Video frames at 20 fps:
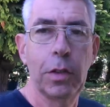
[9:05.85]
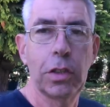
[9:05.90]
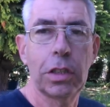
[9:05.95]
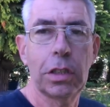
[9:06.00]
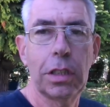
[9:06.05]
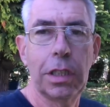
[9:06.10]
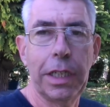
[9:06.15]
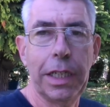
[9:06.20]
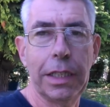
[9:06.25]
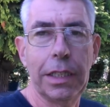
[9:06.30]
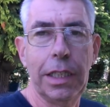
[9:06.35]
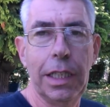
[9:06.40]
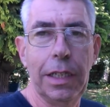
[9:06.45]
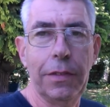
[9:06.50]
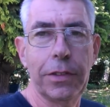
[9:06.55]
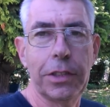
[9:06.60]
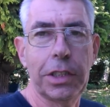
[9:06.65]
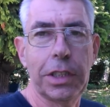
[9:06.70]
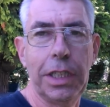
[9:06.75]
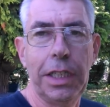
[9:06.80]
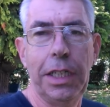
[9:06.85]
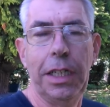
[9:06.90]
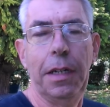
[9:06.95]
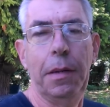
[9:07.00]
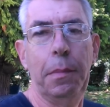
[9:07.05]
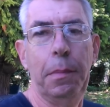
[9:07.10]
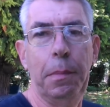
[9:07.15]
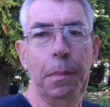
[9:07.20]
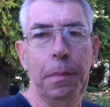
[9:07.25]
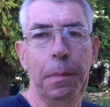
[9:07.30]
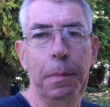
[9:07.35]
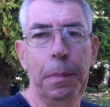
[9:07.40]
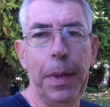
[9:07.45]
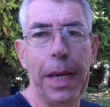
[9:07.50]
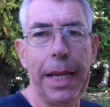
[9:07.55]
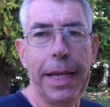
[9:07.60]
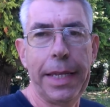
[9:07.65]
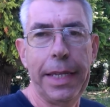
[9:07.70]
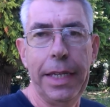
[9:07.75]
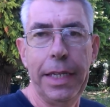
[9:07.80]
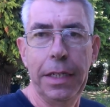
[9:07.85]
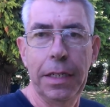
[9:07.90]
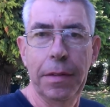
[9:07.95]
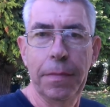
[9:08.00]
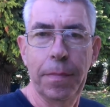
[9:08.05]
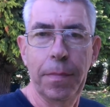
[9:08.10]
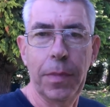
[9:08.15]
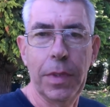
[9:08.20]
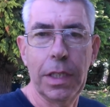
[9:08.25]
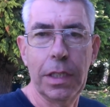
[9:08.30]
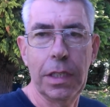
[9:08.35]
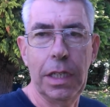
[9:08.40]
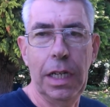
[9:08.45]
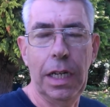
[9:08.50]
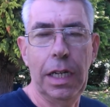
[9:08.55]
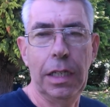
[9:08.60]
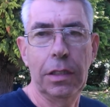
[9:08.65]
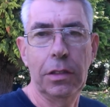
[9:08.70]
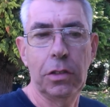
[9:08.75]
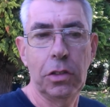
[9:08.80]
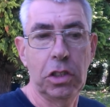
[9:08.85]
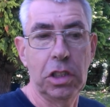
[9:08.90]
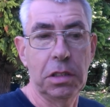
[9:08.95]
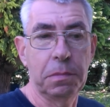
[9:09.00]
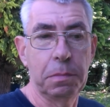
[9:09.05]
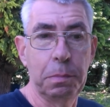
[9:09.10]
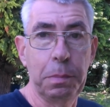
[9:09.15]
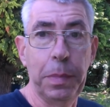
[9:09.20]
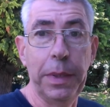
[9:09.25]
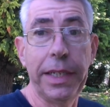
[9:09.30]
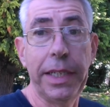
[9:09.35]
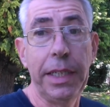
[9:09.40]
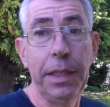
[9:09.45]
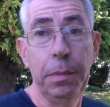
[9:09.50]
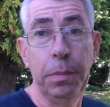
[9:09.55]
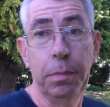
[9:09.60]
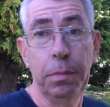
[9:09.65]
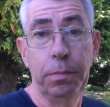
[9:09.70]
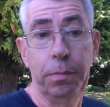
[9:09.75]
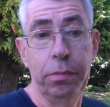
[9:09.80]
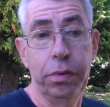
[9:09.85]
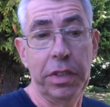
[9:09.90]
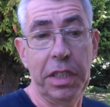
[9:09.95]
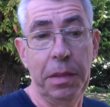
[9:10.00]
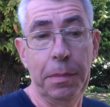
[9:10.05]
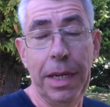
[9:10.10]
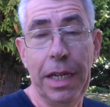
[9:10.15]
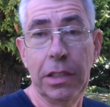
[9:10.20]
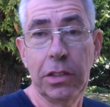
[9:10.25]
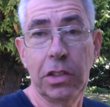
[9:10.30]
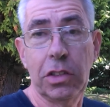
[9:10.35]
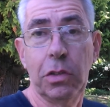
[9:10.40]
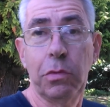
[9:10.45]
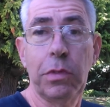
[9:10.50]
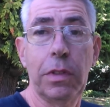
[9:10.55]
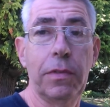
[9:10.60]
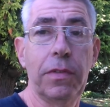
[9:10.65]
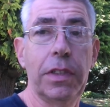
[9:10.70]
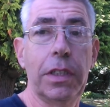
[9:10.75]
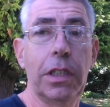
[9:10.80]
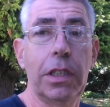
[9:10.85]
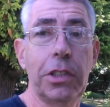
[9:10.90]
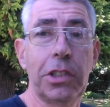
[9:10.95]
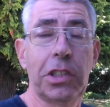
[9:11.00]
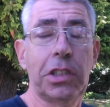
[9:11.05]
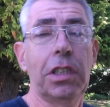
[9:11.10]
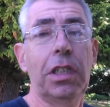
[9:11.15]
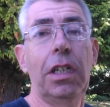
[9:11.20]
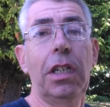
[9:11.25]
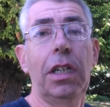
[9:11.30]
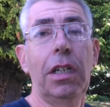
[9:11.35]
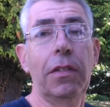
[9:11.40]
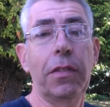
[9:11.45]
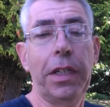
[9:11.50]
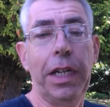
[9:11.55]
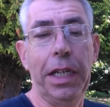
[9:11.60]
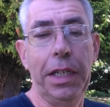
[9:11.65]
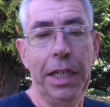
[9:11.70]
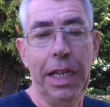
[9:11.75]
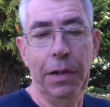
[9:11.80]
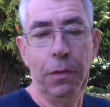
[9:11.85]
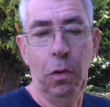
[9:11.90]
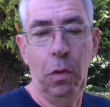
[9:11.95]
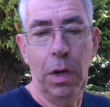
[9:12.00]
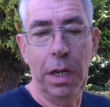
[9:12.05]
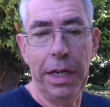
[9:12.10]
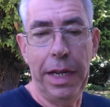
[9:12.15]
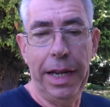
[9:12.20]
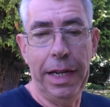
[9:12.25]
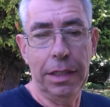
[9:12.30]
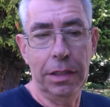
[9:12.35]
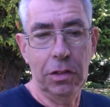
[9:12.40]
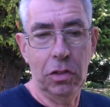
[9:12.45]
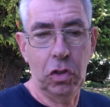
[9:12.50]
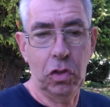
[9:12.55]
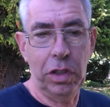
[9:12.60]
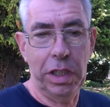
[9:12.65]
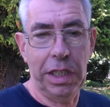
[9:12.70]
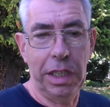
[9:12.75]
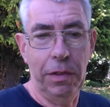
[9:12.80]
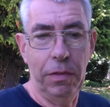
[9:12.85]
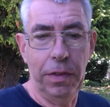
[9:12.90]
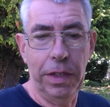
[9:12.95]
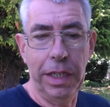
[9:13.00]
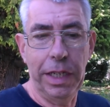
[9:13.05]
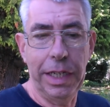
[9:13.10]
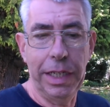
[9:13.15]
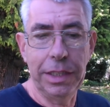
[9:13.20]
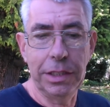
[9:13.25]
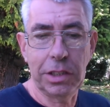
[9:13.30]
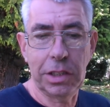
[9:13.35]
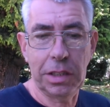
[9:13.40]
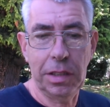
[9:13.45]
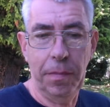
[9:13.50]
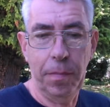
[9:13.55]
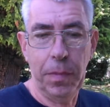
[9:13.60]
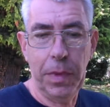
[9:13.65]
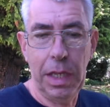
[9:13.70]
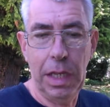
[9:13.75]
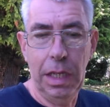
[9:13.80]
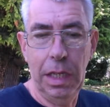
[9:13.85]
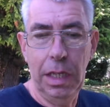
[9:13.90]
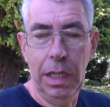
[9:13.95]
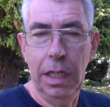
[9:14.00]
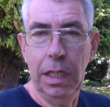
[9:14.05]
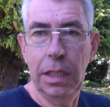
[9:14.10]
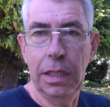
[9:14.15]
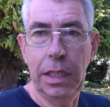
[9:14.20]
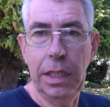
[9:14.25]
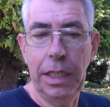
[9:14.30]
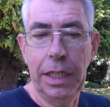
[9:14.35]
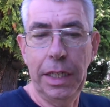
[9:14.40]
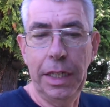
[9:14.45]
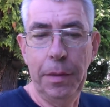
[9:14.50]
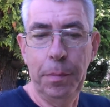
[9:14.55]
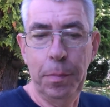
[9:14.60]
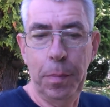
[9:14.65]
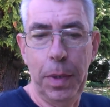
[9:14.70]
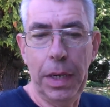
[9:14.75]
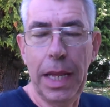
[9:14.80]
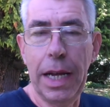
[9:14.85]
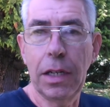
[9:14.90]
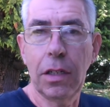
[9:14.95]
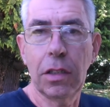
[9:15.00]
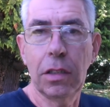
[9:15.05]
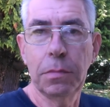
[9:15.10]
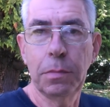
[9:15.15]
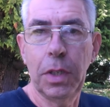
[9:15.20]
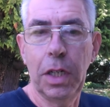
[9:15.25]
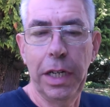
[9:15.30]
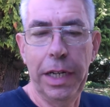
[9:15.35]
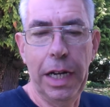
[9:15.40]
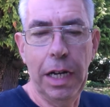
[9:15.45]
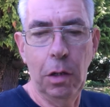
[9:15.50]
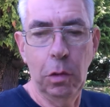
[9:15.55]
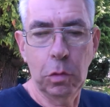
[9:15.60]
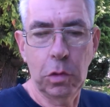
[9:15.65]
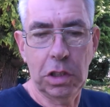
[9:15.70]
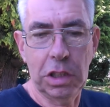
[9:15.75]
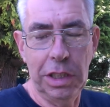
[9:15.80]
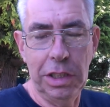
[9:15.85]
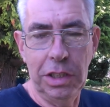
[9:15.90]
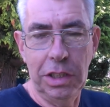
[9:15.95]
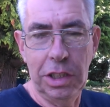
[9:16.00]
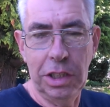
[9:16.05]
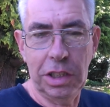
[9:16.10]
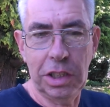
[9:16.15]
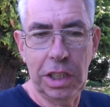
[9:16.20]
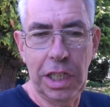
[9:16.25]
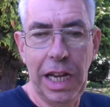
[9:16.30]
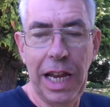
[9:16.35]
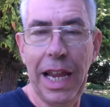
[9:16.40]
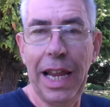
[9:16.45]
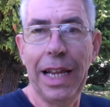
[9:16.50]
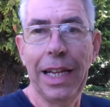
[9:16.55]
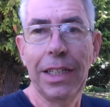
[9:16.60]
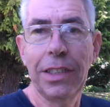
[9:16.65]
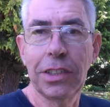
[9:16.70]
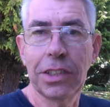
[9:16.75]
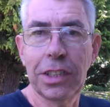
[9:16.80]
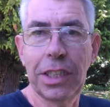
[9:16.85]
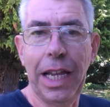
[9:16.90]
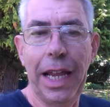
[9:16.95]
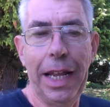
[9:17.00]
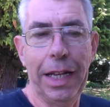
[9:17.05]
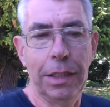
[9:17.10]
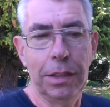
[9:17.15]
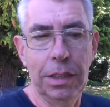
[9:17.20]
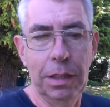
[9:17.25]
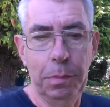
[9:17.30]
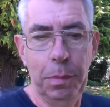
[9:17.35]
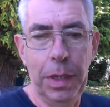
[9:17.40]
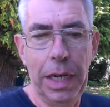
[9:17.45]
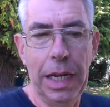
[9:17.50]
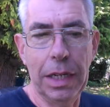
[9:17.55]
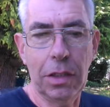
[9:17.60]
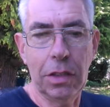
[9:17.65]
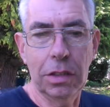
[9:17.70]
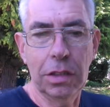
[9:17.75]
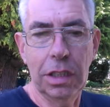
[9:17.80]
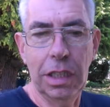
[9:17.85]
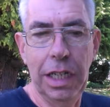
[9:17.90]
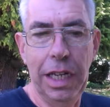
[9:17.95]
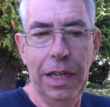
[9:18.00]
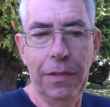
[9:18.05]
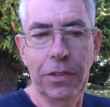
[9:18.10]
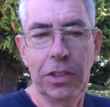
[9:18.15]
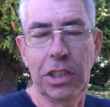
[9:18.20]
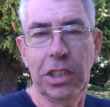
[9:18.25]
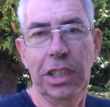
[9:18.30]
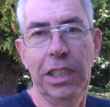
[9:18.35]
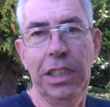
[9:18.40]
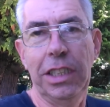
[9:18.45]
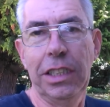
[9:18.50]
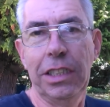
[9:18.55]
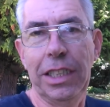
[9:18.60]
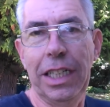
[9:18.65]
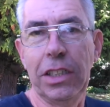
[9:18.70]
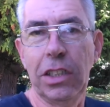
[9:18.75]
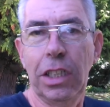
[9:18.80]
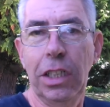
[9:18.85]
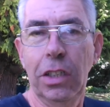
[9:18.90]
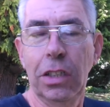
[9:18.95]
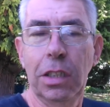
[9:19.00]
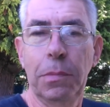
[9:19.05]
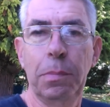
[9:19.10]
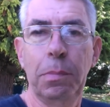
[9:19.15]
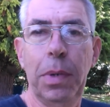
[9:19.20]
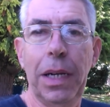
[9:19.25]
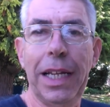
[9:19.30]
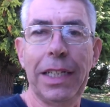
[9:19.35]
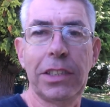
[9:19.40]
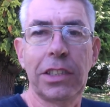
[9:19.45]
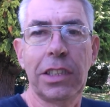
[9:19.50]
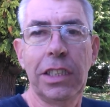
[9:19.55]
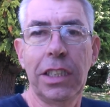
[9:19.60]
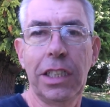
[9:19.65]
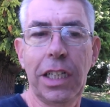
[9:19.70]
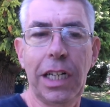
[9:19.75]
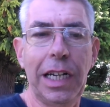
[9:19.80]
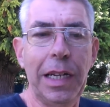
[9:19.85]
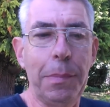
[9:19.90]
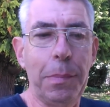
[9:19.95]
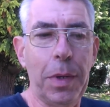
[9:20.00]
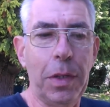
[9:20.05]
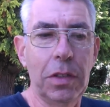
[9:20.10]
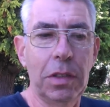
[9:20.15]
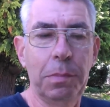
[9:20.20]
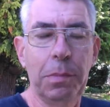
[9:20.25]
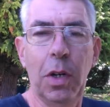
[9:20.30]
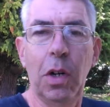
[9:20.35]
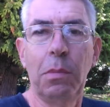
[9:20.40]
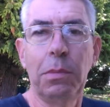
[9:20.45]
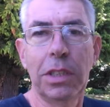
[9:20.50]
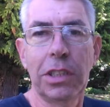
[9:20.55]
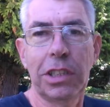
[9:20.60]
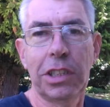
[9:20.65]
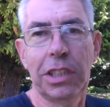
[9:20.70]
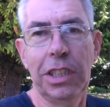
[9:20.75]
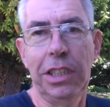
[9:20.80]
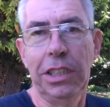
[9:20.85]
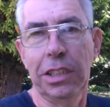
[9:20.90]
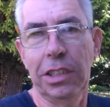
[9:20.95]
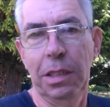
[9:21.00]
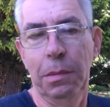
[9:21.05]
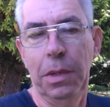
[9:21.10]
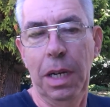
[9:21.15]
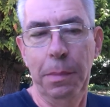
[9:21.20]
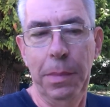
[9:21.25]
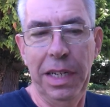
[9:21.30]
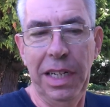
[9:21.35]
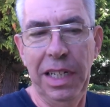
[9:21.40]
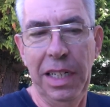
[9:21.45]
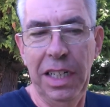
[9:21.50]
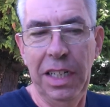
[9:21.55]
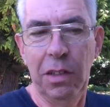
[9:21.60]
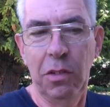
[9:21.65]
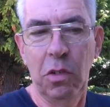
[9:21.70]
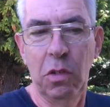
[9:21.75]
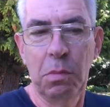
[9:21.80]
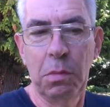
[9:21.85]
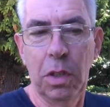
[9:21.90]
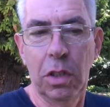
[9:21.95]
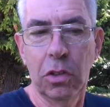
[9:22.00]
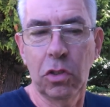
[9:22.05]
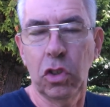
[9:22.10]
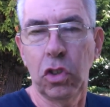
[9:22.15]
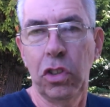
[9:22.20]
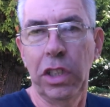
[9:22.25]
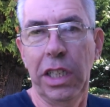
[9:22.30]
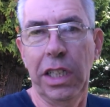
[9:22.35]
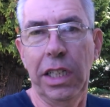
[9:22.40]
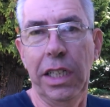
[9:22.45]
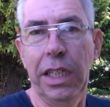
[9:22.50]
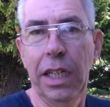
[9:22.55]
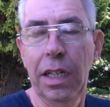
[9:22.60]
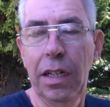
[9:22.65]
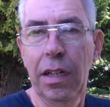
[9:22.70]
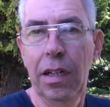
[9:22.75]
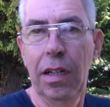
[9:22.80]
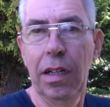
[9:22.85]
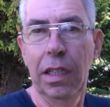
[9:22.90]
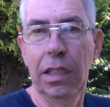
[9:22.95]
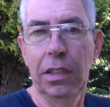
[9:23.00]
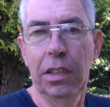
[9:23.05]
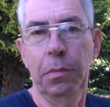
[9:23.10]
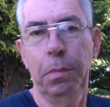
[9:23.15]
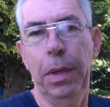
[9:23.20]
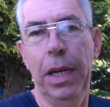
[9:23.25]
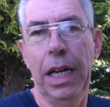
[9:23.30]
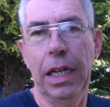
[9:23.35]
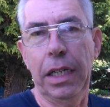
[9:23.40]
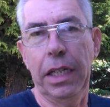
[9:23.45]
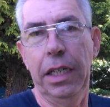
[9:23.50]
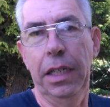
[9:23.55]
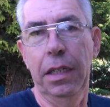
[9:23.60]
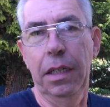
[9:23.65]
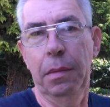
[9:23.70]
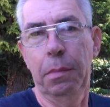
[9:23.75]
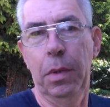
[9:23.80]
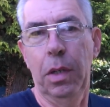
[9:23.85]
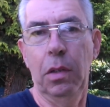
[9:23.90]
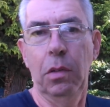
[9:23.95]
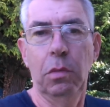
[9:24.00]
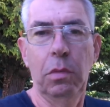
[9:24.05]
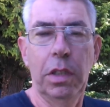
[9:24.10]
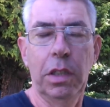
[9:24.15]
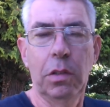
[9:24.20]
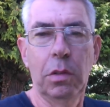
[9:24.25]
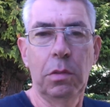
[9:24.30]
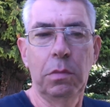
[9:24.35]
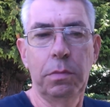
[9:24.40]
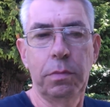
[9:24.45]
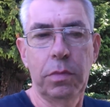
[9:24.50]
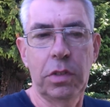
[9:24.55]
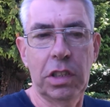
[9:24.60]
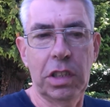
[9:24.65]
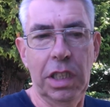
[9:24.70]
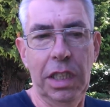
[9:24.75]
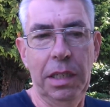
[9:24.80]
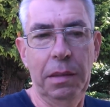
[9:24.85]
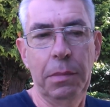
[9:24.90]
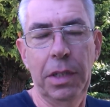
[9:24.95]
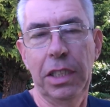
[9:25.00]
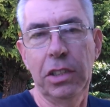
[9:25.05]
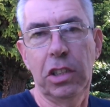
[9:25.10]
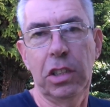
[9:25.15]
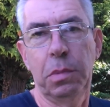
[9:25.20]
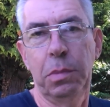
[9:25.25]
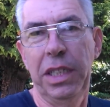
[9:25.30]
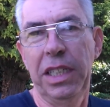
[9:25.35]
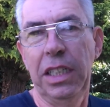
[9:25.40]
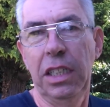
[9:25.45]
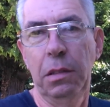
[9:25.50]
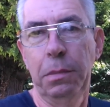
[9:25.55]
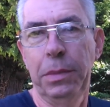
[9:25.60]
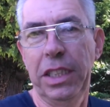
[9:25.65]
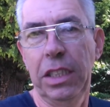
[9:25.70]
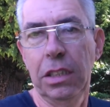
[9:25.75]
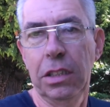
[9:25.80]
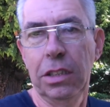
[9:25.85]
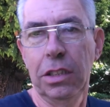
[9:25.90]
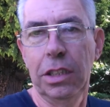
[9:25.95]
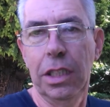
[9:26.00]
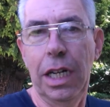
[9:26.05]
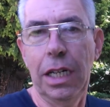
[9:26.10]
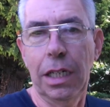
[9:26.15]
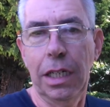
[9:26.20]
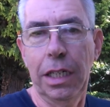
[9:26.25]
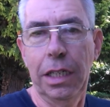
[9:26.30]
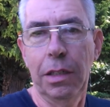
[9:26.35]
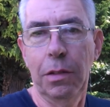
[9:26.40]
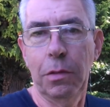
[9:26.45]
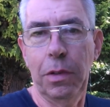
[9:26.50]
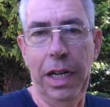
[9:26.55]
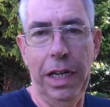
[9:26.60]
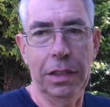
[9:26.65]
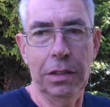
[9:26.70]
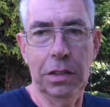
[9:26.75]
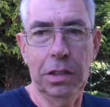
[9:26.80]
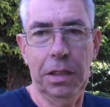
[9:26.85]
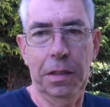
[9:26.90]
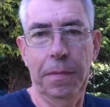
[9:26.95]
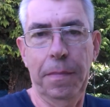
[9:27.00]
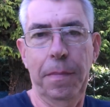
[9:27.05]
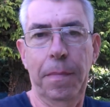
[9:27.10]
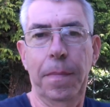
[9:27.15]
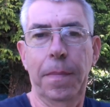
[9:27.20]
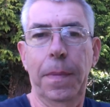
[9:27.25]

Now we just got to get the leather seat back in. Should be pretty much the reverse getting the other one out. The tricky thing is the plug on my old seat just hangs down. The plug on the leather seat is actually on a plastic clip on the bottom of the seat, so it might be a little more tricky to plug in, but we'll see. It might just be a little bit of juggling around.